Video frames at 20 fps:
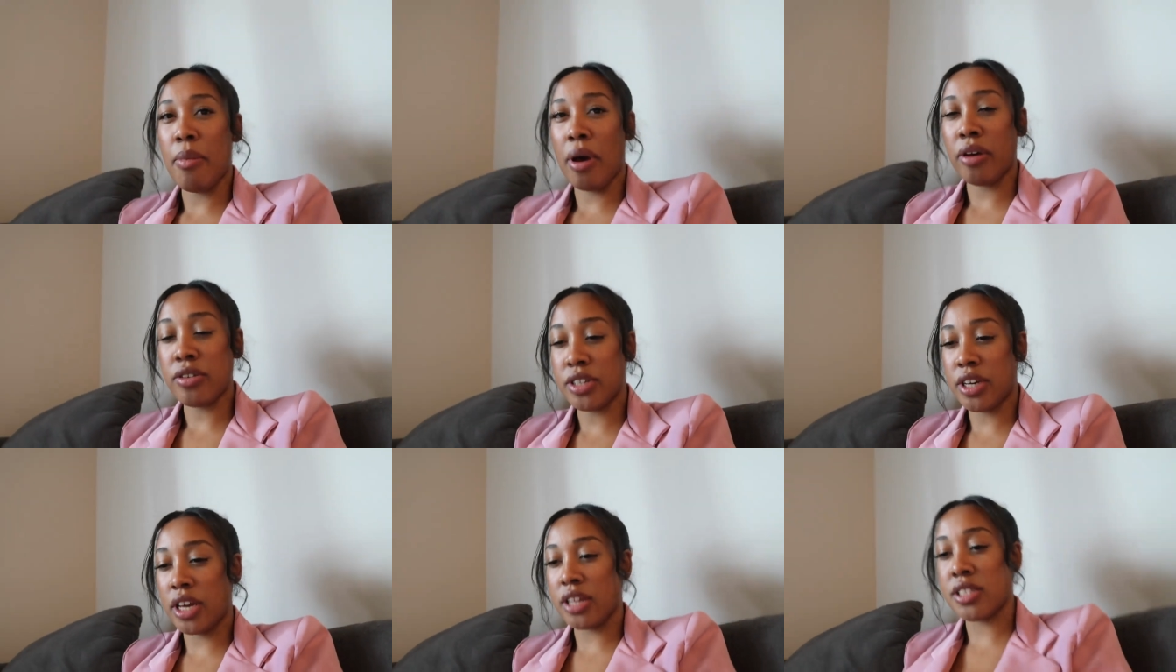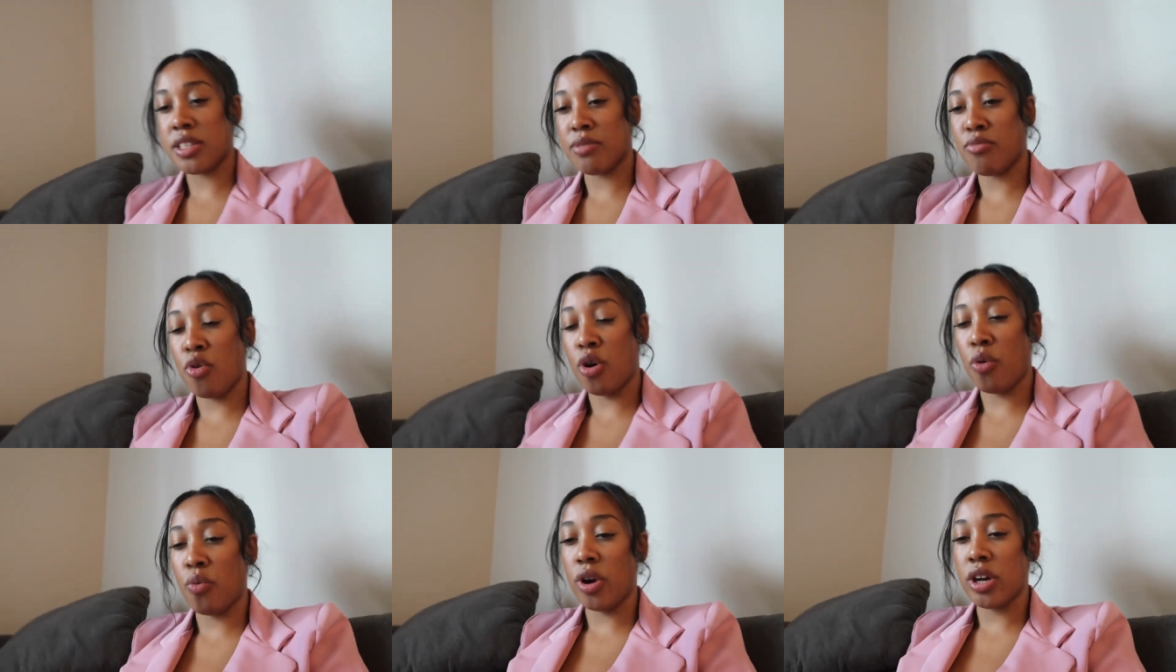I'm about to get some
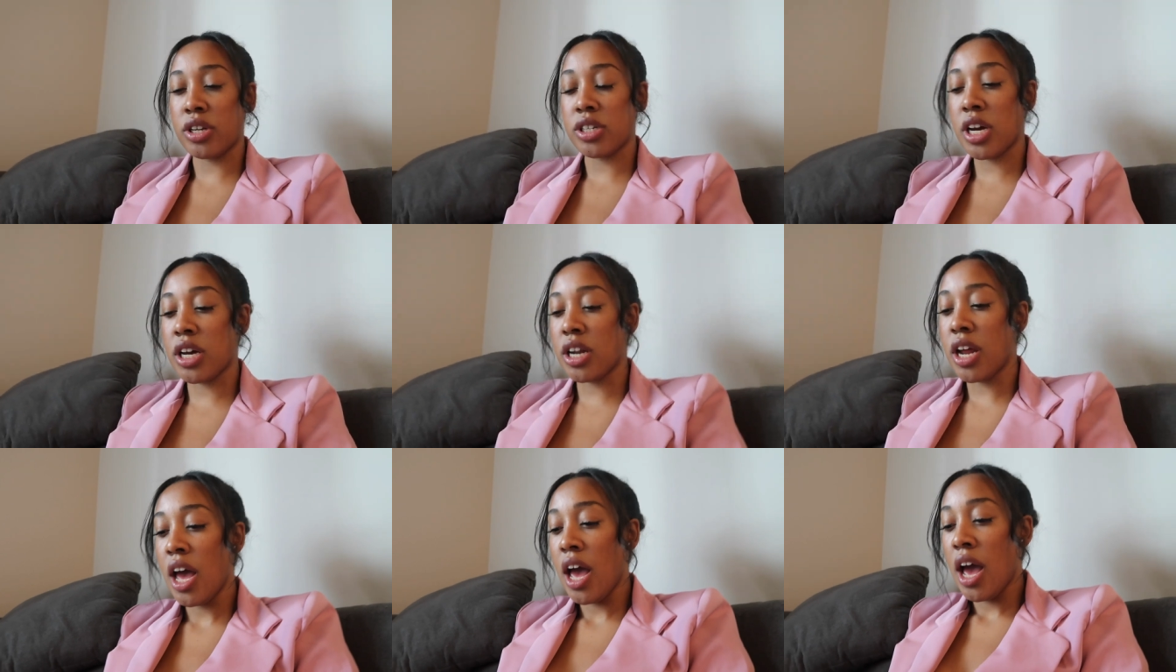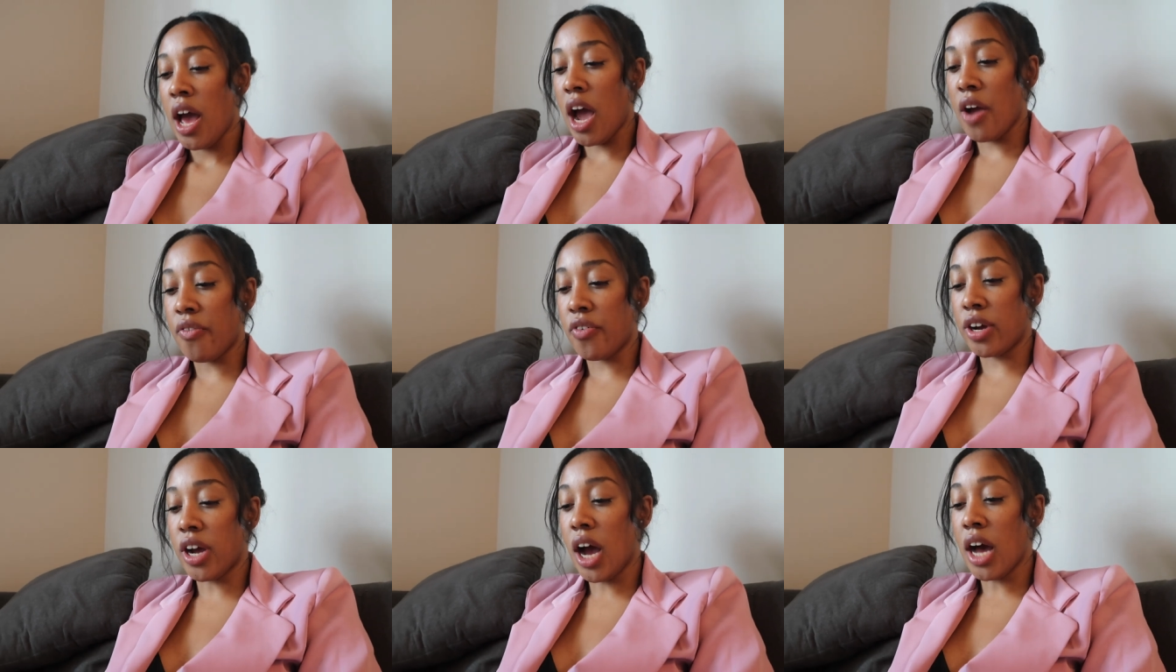more work done. I
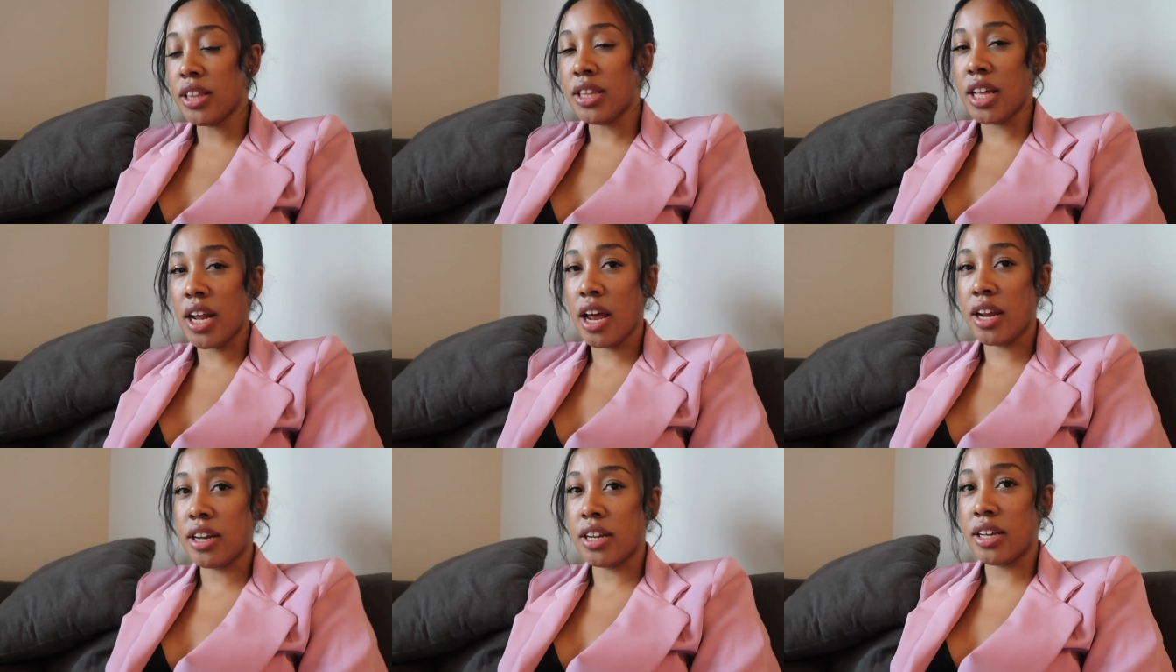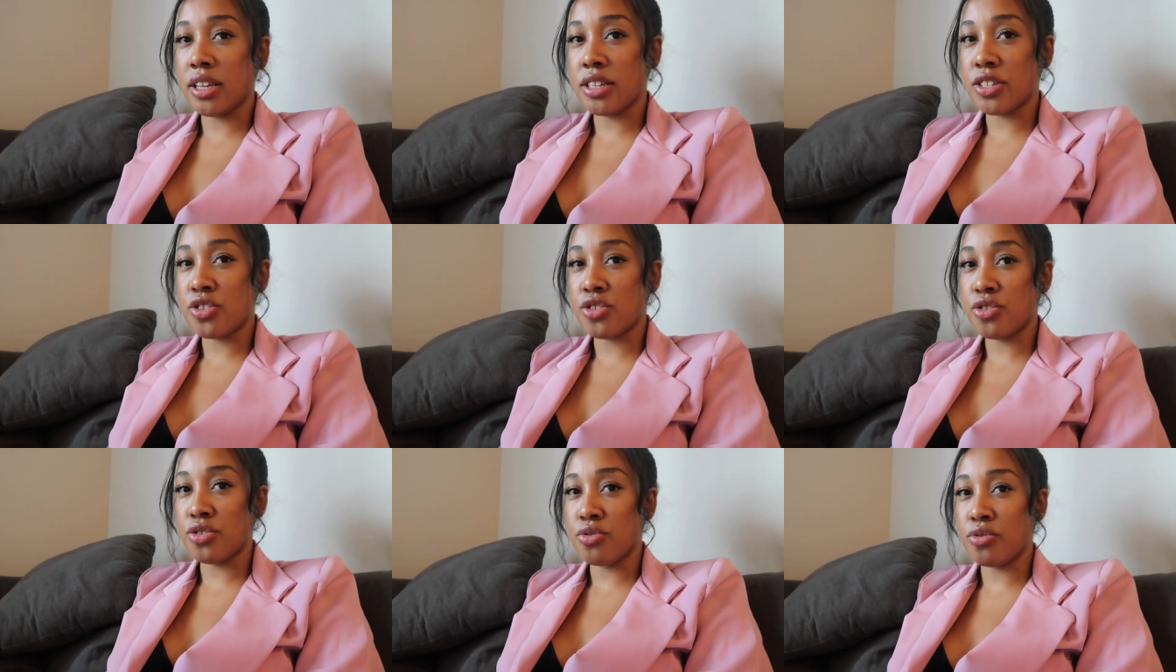forgot that I need
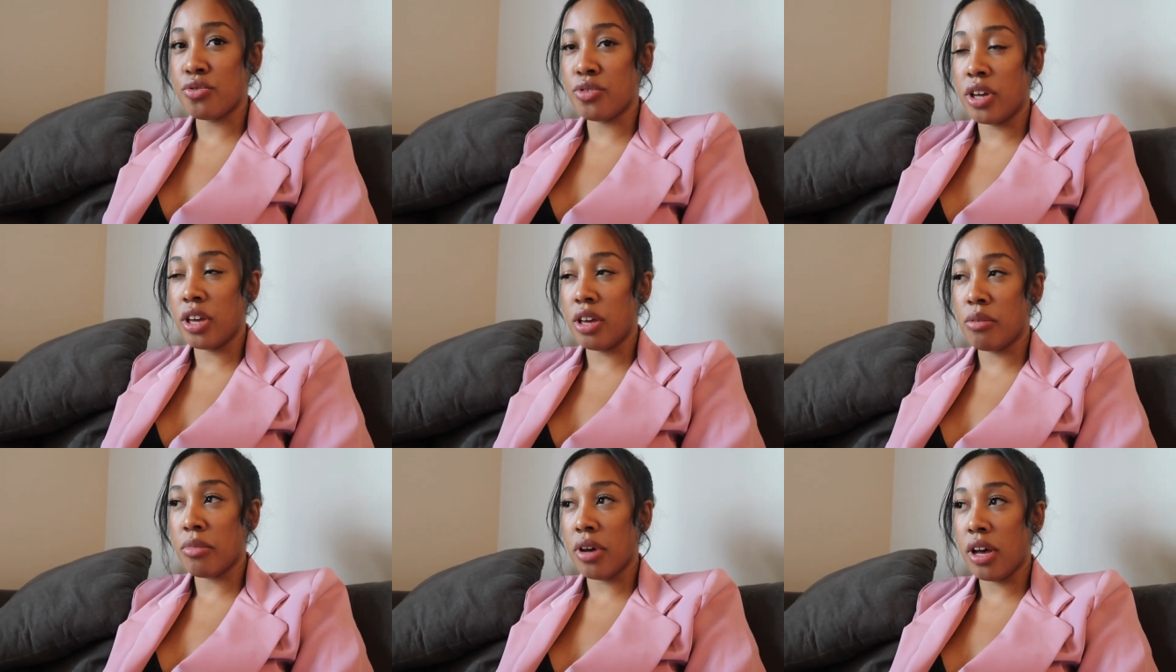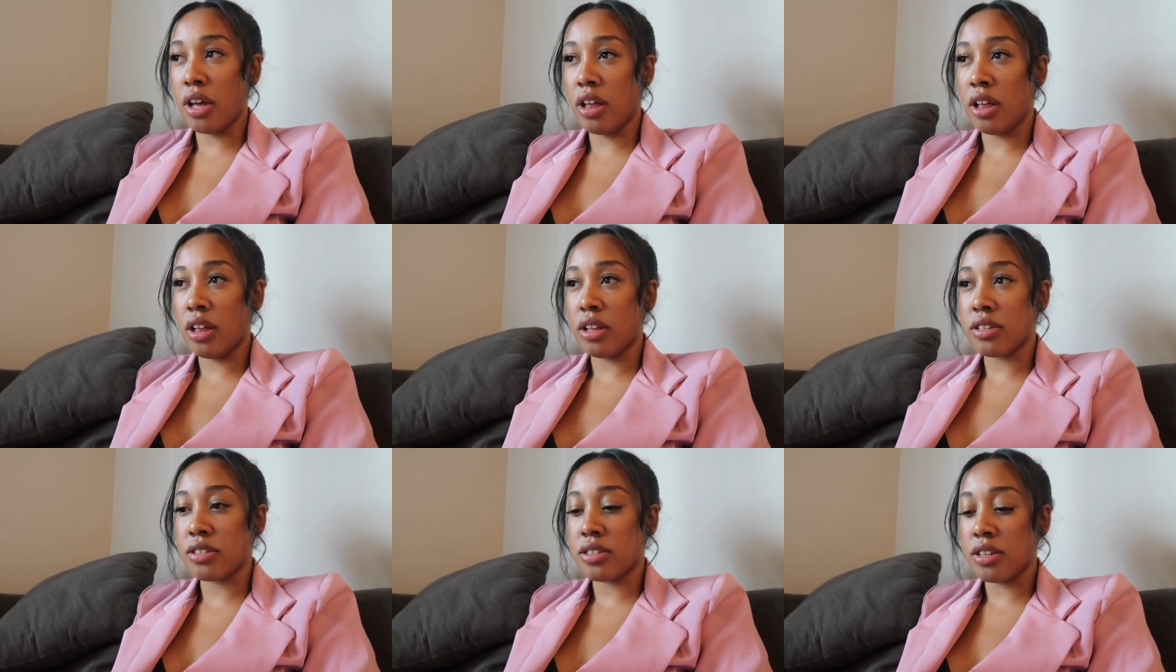to
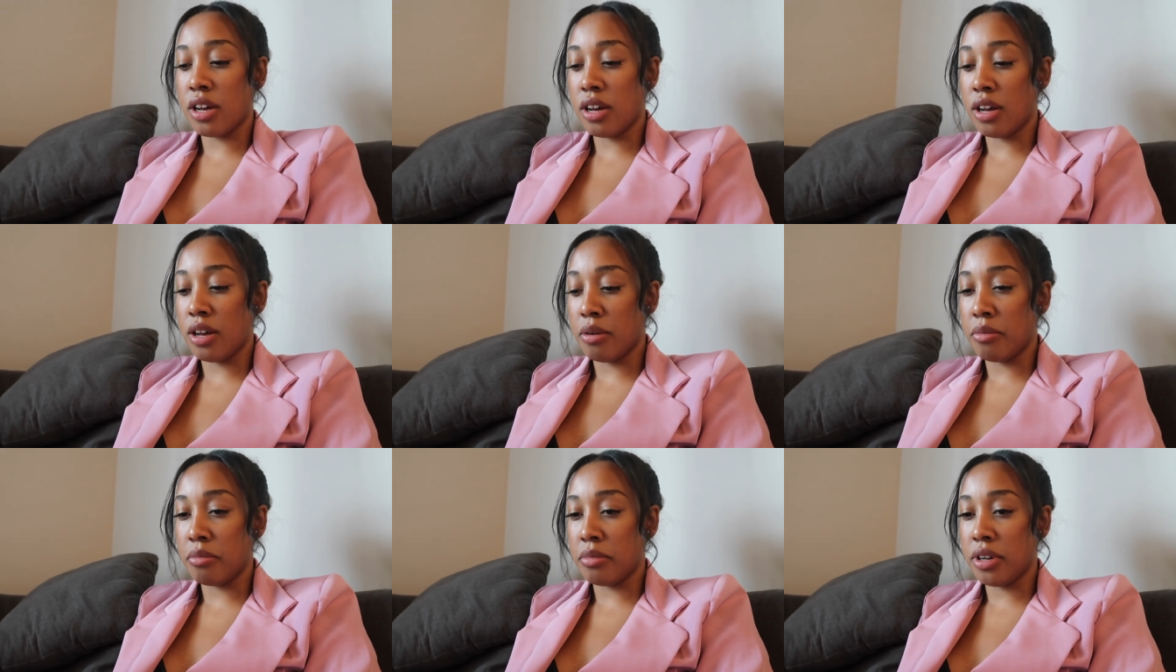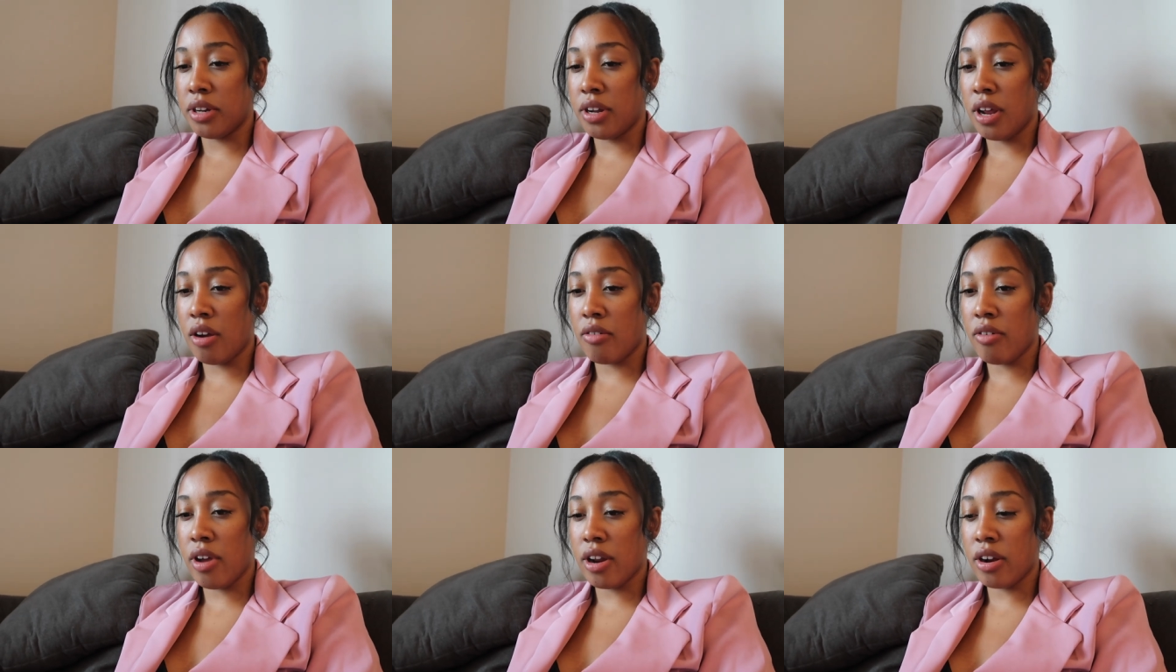email some
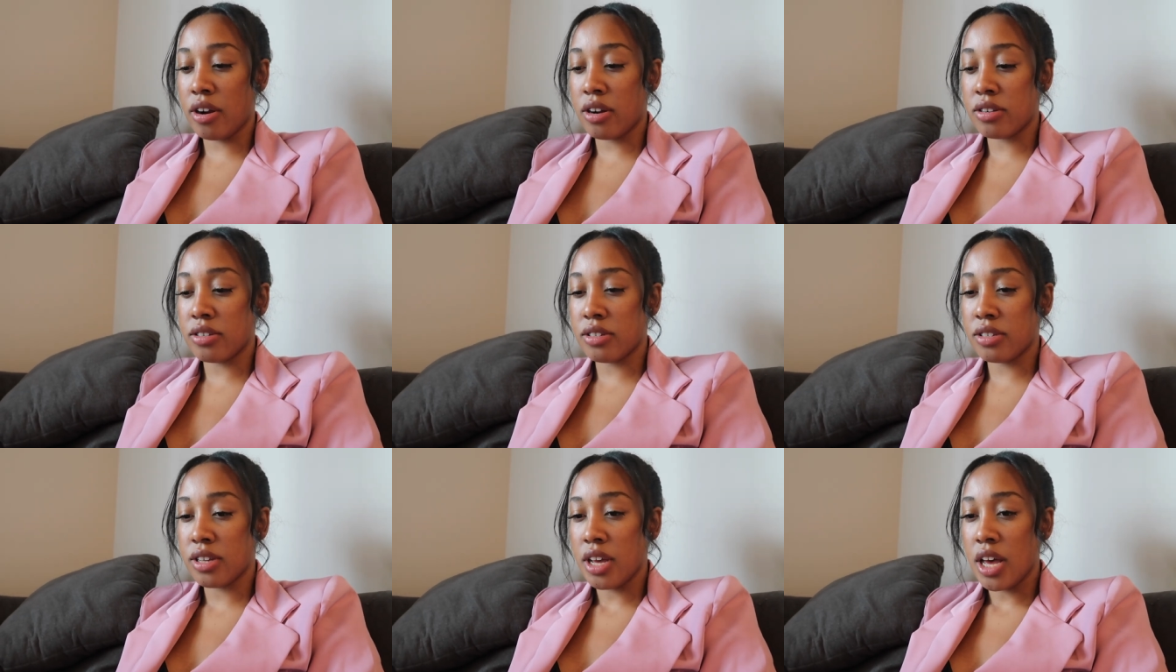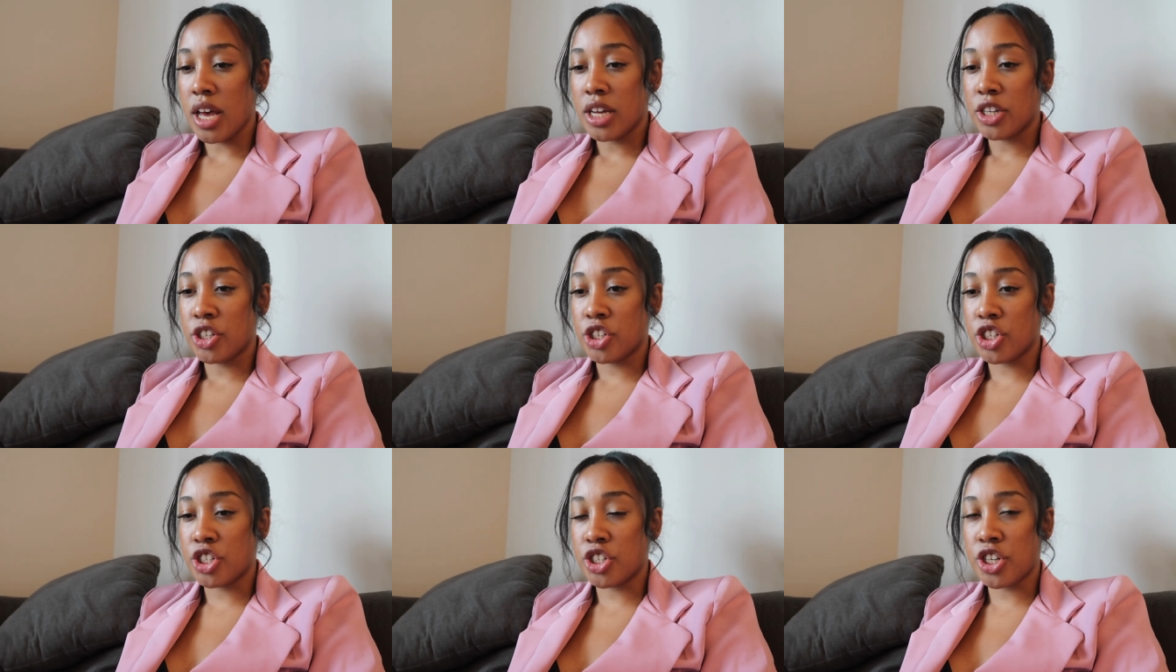narrators,
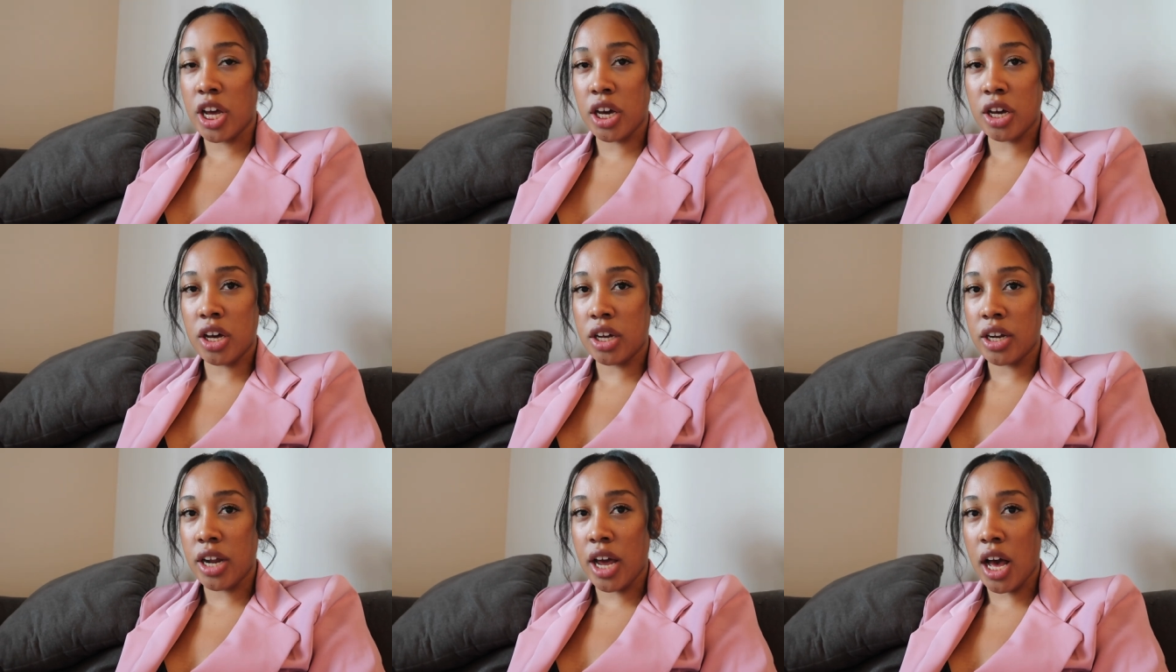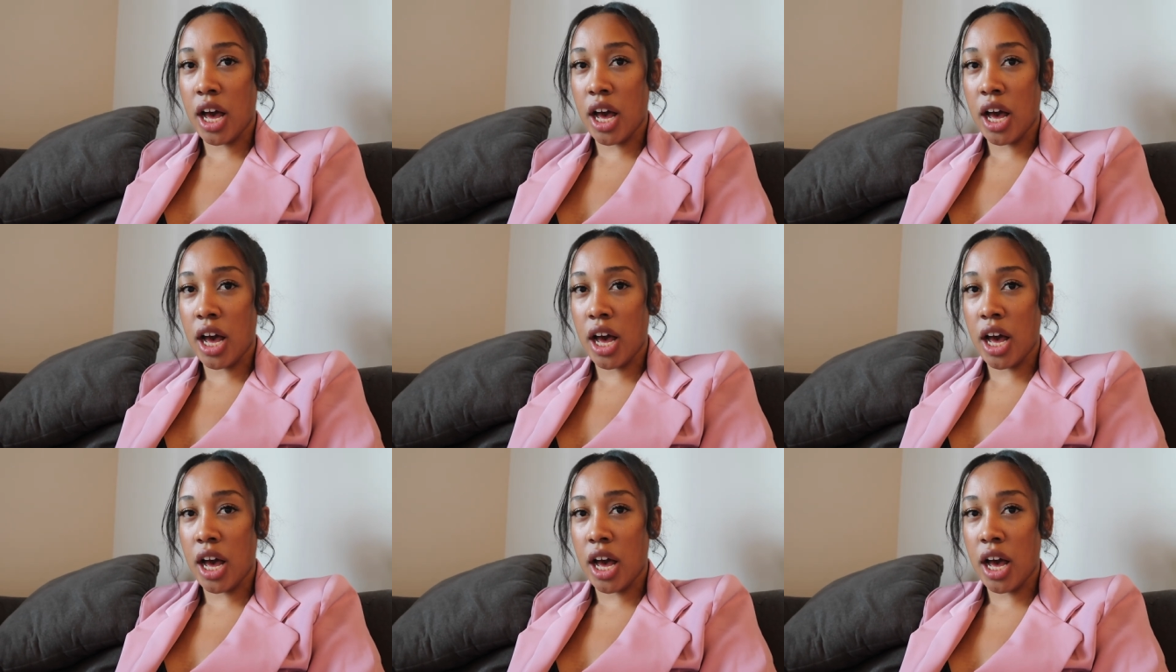just check on